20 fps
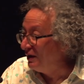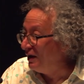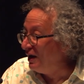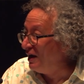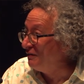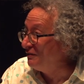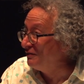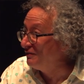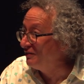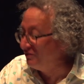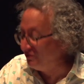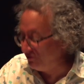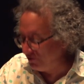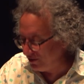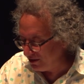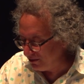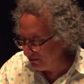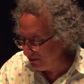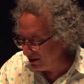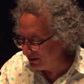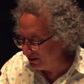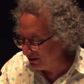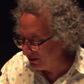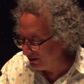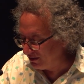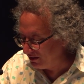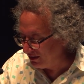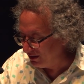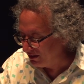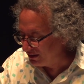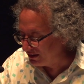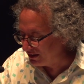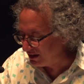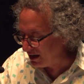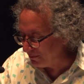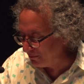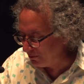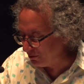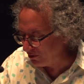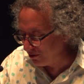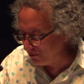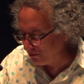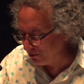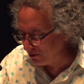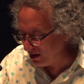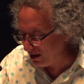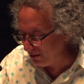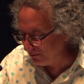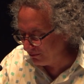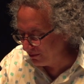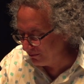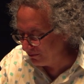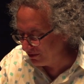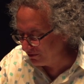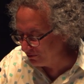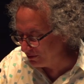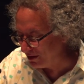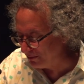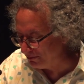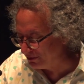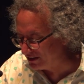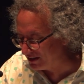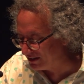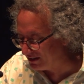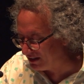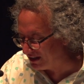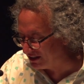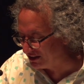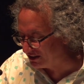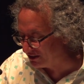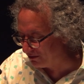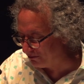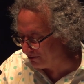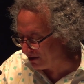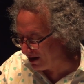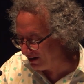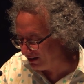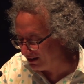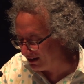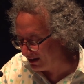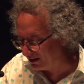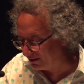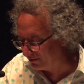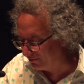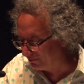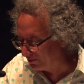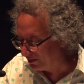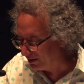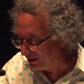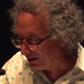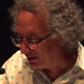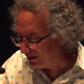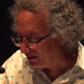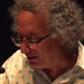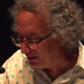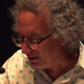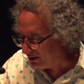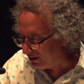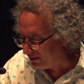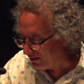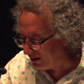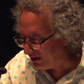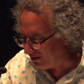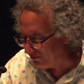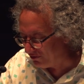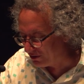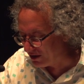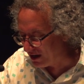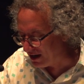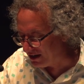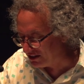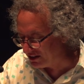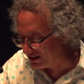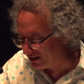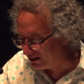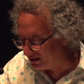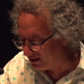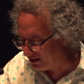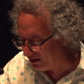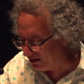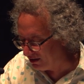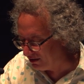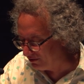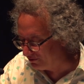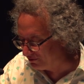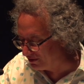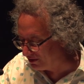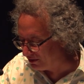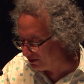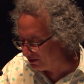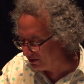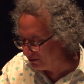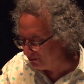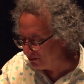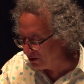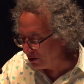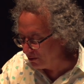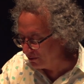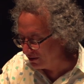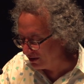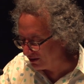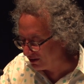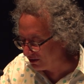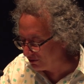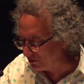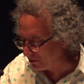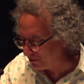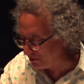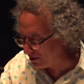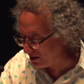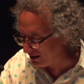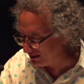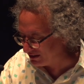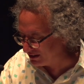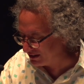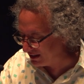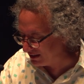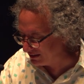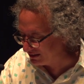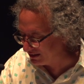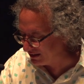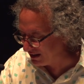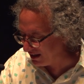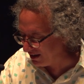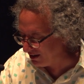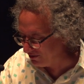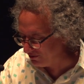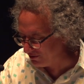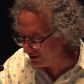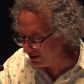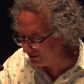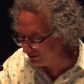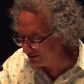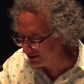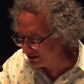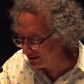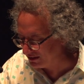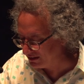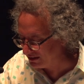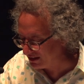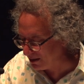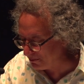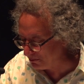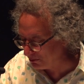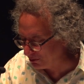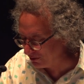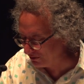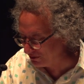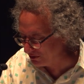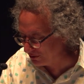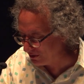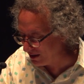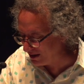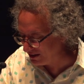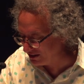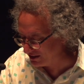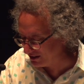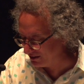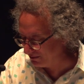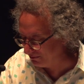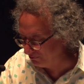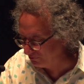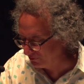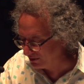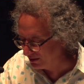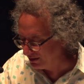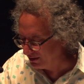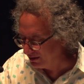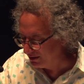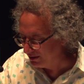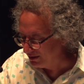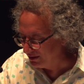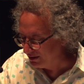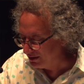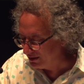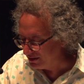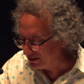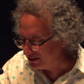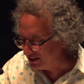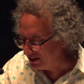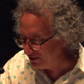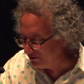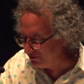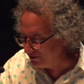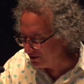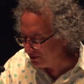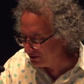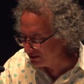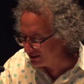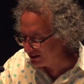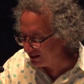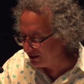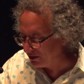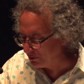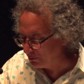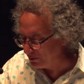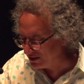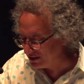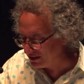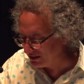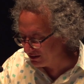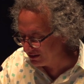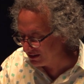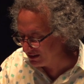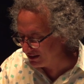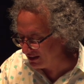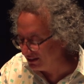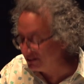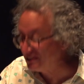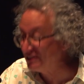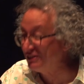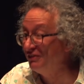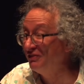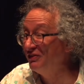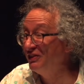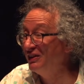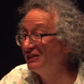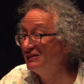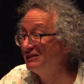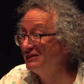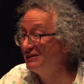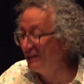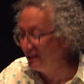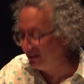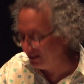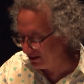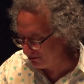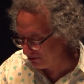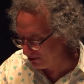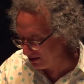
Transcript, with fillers: Out of the fundamental temporal problem of representational painting, the evocation of the moment through a process that involves temporal duration, she evokes an original sense of the extended